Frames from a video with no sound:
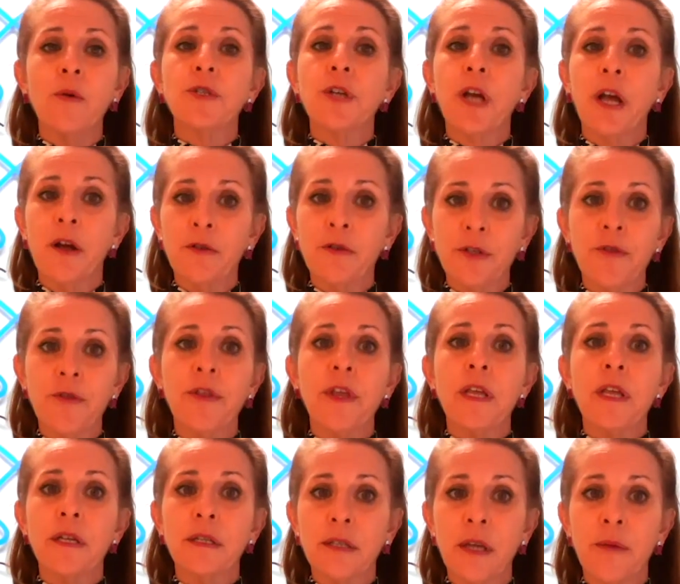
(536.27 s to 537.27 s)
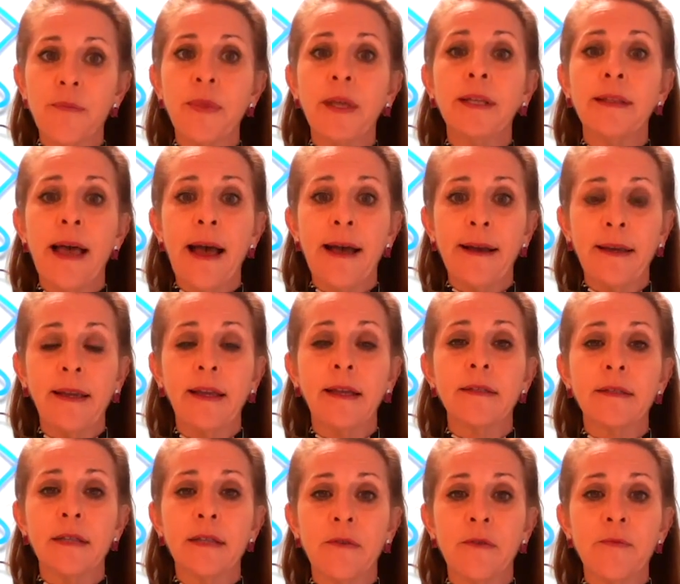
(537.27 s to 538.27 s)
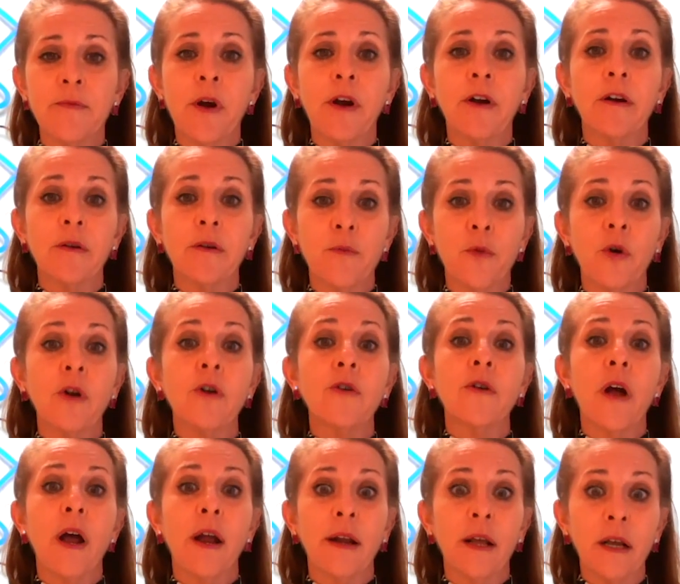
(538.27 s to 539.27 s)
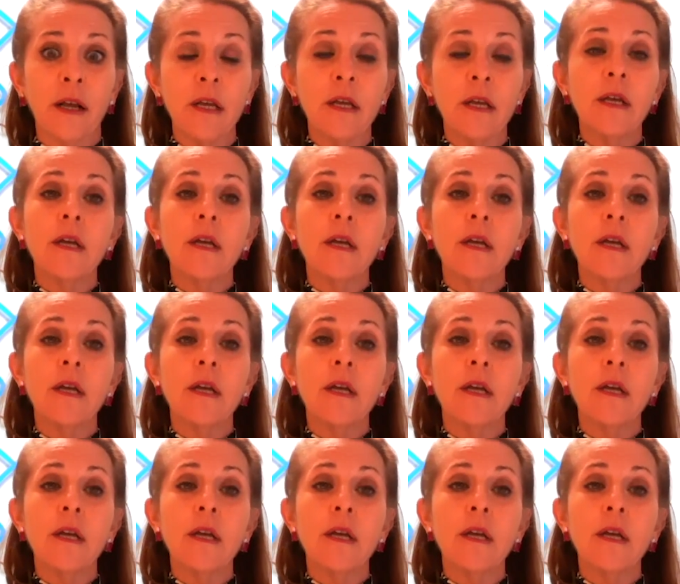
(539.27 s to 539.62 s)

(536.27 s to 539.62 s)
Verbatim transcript: which I also think is something lacking in some of our more chronic